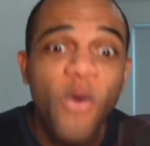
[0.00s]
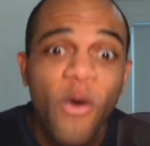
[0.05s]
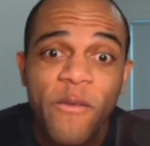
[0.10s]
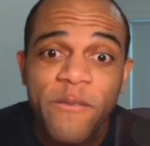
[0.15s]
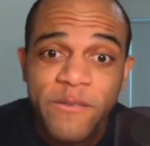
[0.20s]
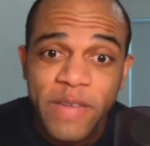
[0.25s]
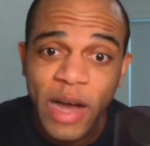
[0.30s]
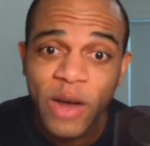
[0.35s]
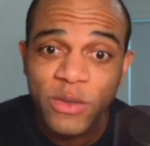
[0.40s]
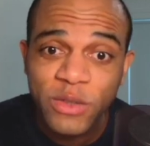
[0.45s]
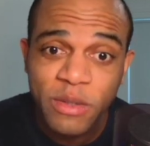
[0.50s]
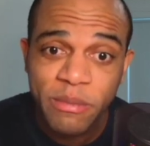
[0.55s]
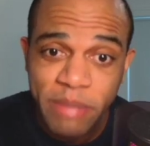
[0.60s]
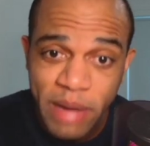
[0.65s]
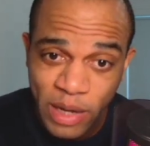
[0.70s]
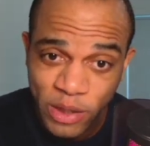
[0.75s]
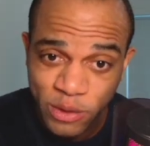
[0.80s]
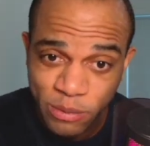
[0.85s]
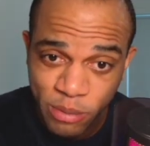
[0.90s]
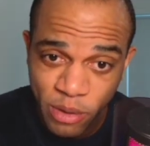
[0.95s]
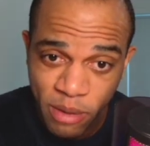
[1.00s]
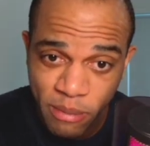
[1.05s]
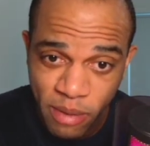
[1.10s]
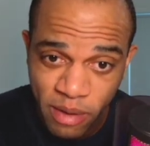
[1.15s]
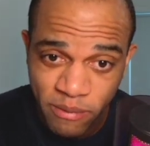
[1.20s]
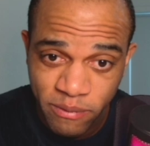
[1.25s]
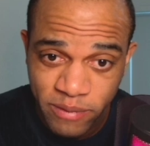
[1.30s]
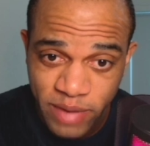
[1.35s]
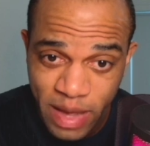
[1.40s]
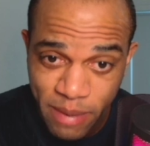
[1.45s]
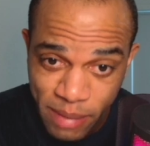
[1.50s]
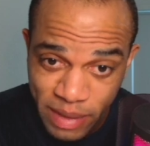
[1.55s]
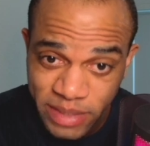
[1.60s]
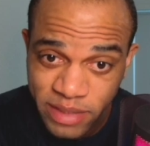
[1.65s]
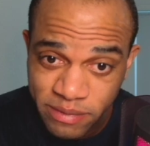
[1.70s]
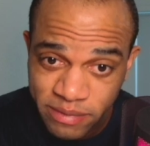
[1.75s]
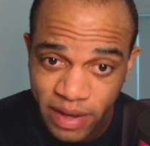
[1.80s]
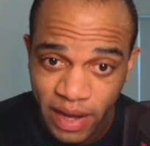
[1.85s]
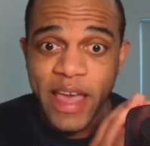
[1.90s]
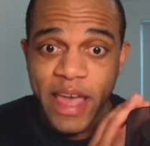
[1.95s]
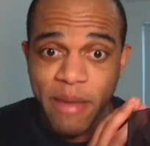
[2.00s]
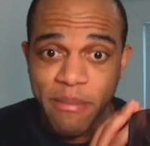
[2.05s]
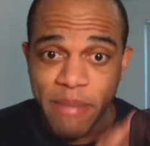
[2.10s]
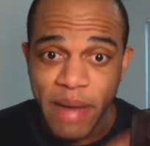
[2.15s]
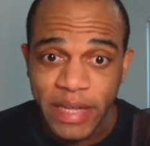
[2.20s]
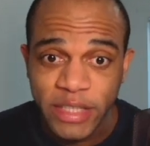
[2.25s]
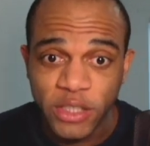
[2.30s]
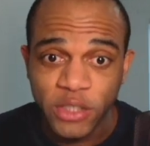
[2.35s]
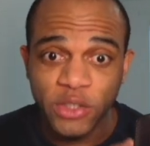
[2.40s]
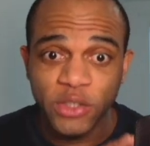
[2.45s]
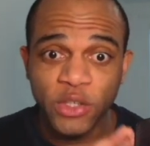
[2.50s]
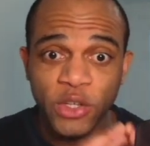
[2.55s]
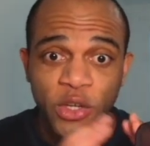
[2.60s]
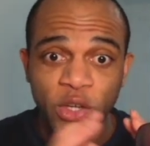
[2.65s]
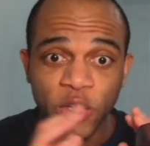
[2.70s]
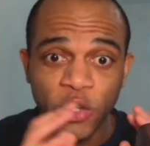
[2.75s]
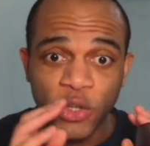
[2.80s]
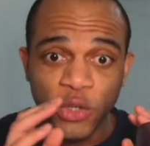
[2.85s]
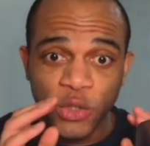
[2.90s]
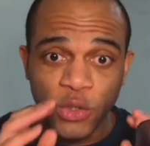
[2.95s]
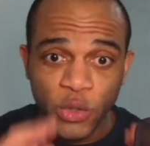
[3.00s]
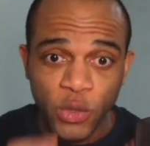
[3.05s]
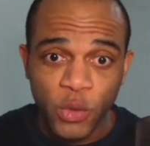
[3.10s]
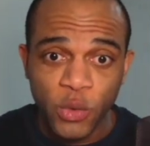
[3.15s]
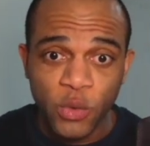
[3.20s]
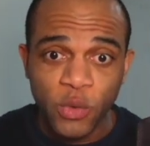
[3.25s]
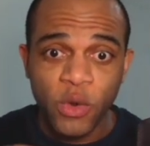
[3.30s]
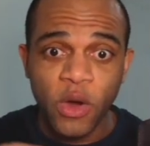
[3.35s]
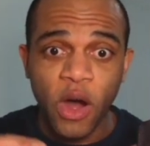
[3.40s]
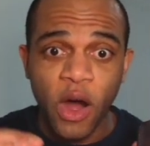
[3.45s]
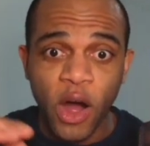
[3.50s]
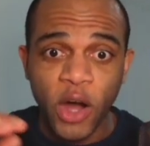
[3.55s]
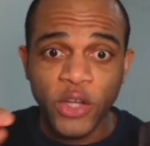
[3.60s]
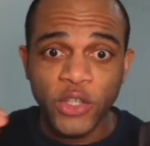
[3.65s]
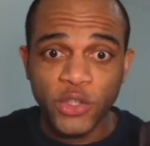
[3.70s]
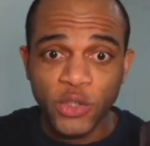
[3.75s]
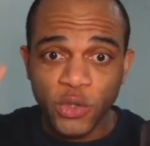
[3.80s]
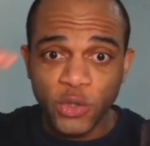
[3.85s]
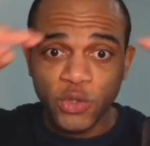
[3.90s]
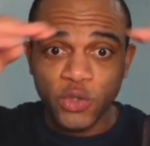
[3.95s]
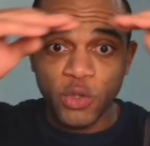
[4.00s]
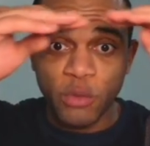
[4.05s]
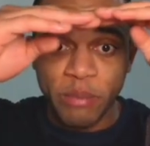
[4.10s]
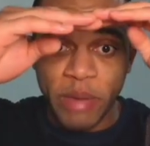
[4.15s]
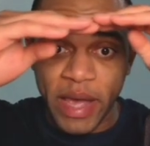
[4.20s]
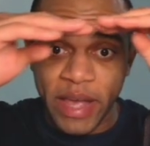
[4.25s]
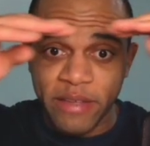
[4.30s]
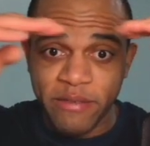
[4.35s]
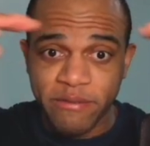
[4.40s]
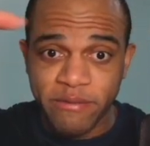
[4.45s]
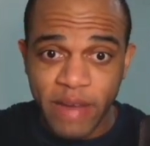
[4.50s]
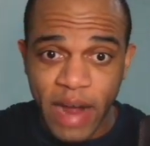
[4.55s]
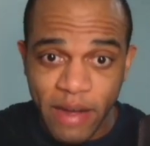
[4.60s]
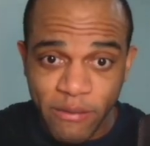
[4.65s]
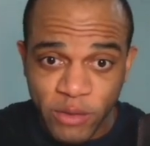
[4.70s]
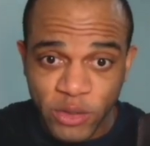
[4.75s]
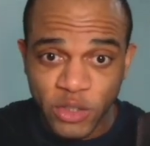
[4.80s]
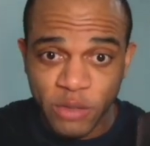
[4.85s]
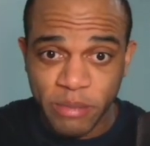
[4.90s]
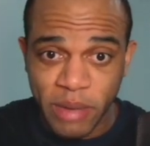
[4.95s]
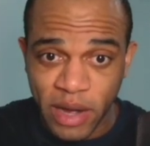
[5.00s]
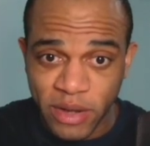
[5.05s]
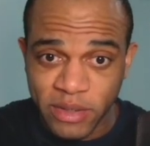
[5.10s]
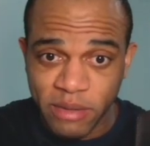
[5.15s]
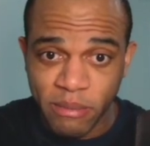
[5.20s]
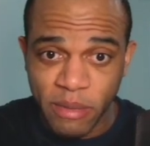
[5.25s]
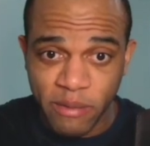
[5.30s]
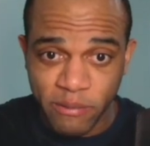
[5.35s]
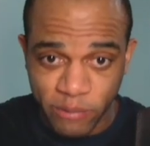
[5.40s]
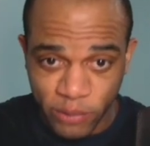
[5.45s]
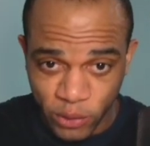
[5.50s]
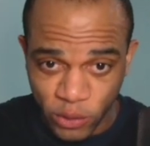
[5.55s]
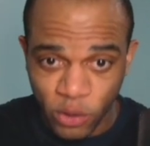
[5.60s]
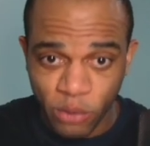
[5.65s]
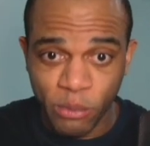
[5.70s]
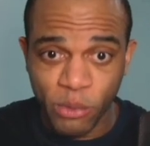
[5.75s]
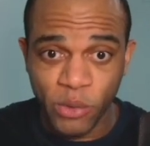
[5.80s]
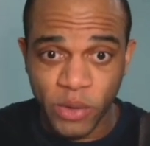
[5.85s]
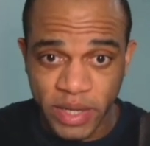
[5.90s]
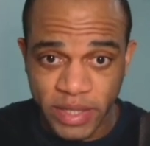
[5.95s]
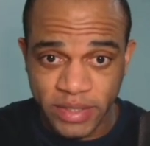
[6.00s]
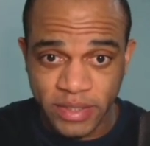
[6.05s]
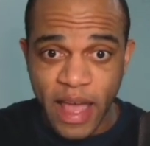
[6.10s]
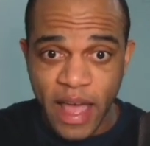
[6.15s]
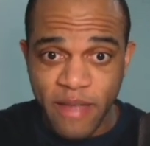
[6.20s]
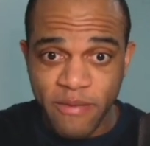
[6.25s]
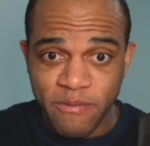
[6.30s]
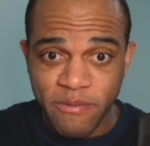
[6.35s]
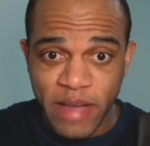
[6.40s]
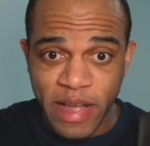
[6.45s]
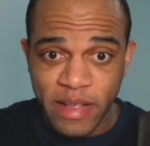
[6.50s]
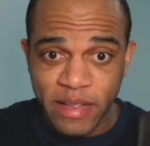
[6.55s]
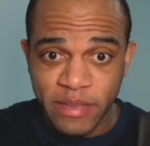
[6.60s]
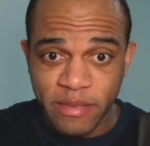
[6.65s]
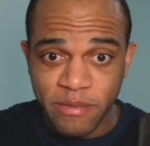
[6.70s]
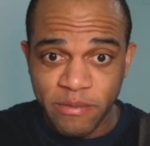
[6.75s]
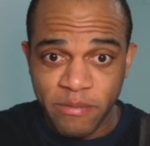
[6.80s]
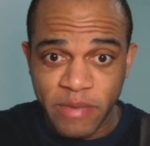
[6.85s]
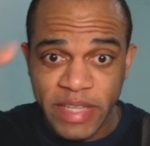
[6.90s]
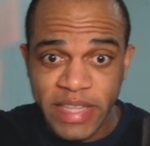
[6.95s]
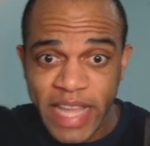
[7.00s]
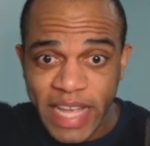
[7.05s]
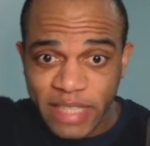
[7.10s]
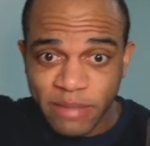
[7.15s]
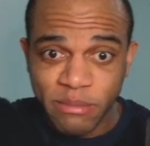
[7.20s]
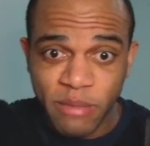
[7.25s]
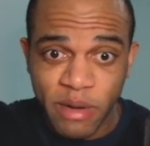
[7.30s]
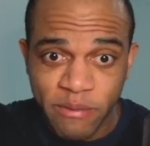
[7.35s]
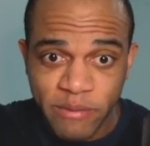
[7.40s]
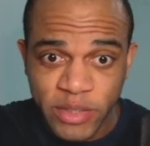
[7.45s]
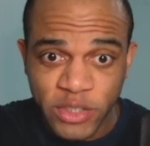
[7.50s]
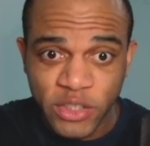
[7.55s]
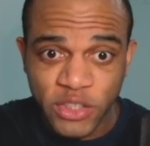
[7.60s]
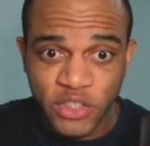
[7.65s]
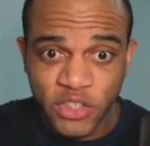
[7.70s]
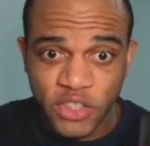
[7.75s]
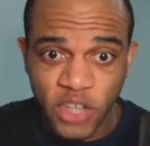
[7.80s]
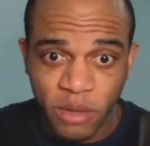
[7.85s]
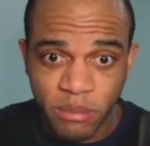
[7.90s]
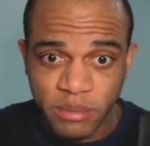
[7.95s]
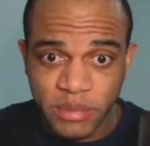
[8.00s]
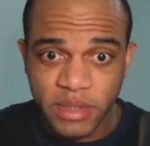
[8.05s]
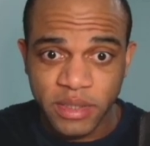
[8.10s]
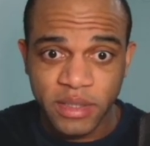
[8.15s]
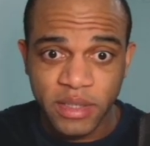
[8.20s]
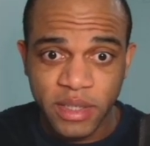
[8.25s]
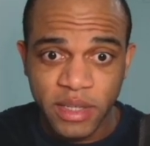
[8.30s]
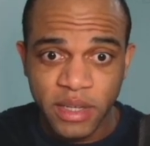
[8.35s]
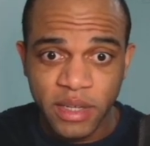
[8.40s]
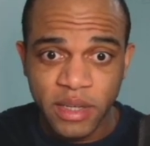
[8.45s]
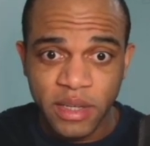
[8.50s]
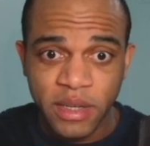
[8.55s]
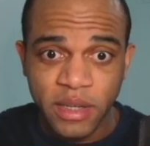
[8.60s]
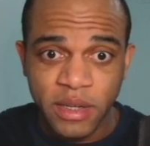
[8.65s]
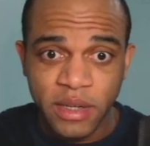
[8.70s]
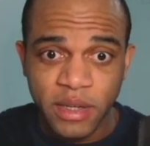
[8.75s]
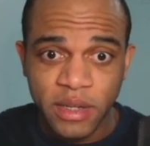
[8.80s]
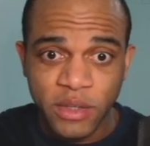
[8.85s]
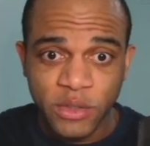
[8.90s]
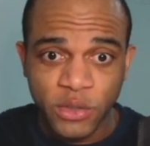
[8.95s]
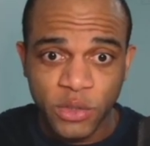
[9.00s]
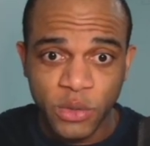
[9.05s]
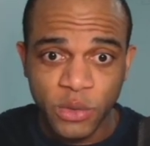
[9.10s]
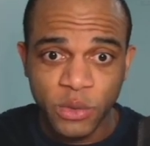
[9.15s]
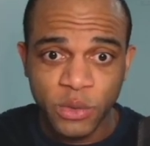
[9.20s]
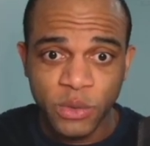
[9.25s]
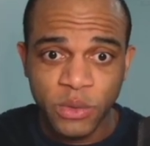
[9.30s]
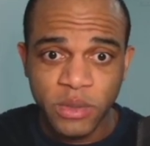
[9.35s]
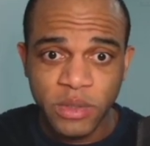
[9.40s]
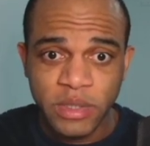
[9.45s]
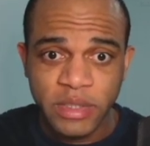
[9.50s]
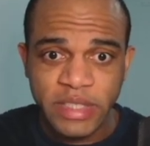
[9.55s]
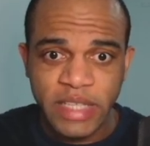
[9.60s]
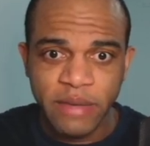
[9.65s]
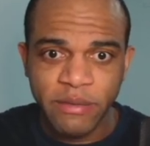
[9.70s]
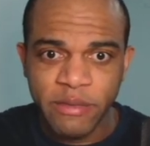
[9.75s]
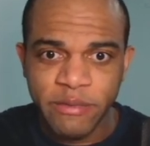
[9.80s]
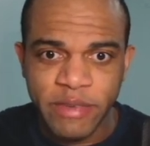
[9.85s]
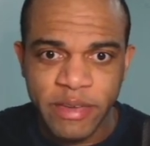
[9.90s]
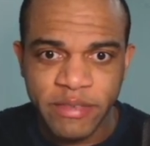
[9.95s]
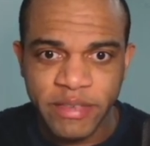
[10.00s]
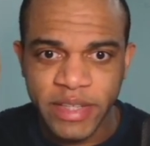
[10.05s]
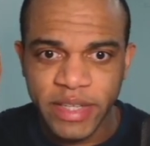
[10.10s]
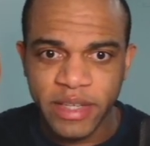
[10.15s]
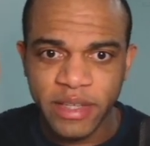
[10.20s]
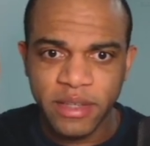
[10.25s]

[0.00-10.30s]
£4,000 per month. Imagine that. Imagine you are used to paying £500 a month for your mortgage, and then the next month it just jumps to £750,